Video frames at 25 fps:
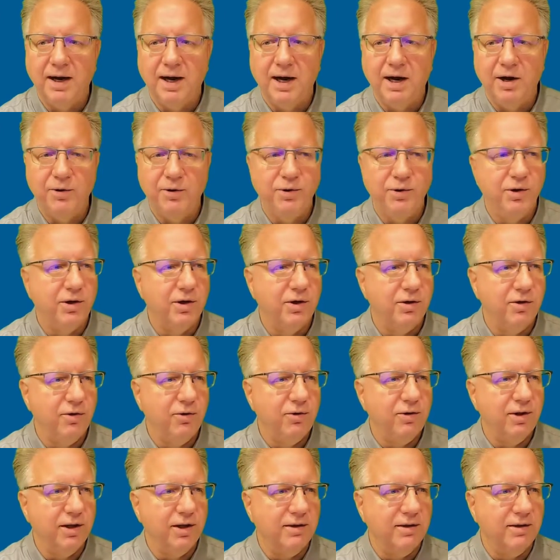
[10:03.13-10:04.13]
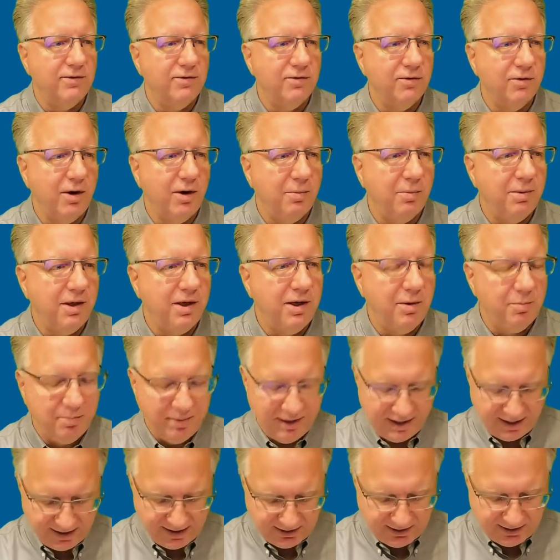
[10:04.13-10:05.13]
how you can do this. So I'm going to
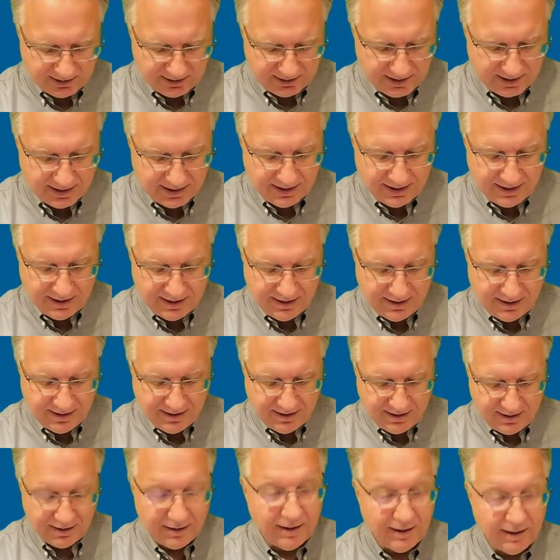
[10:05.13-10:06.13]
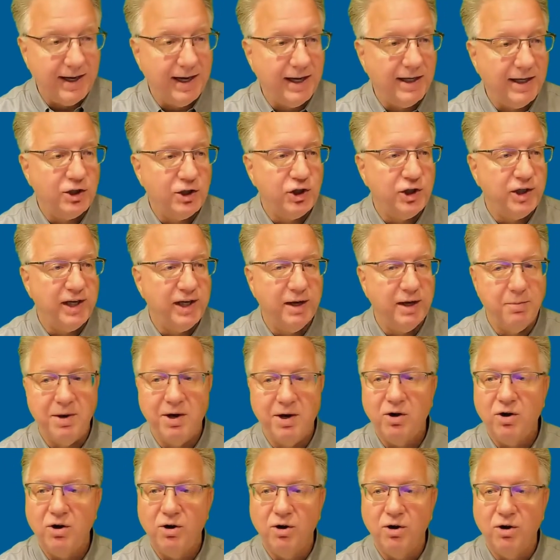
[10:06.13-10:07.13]
paste the
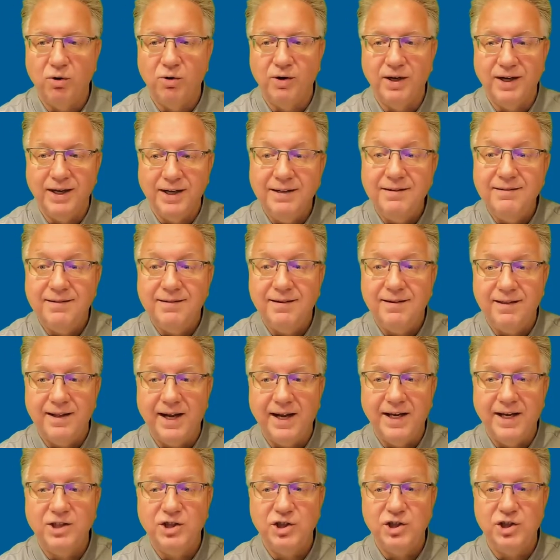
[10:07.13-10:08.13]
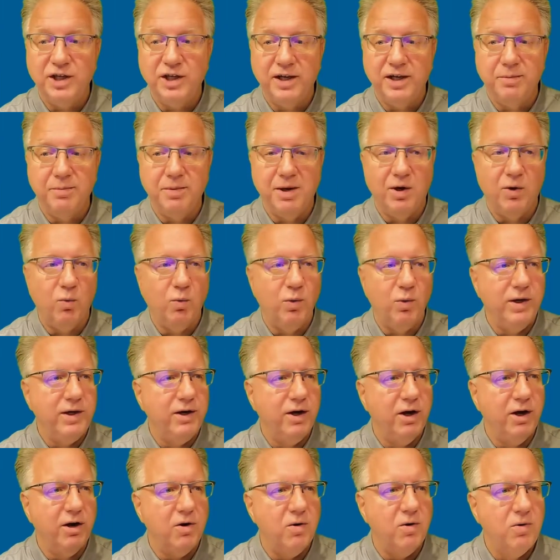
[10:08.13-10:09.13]
HTML code into the HTML
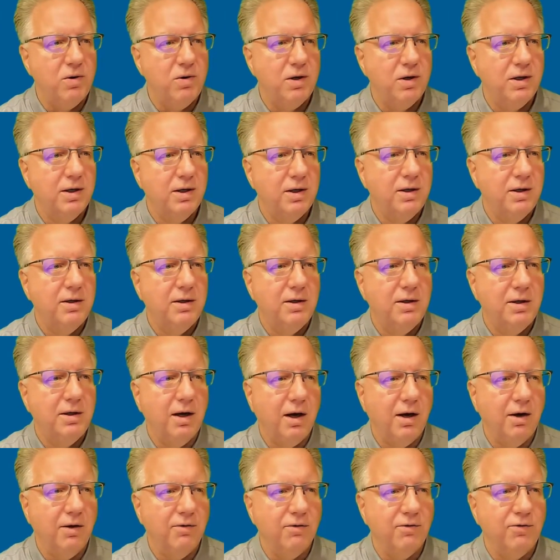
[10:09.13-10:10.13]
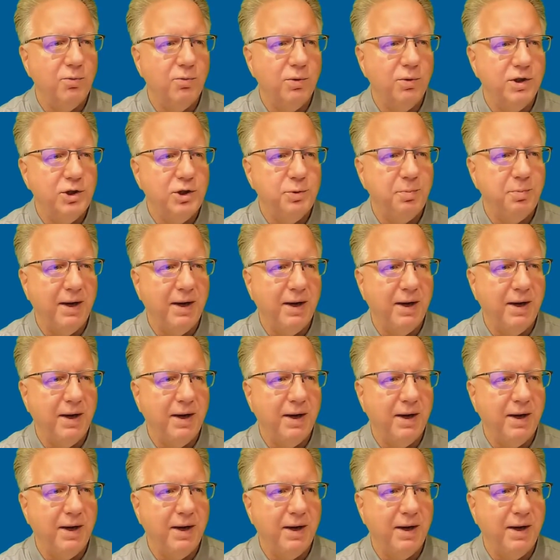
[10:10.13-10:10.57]
window. I'll switch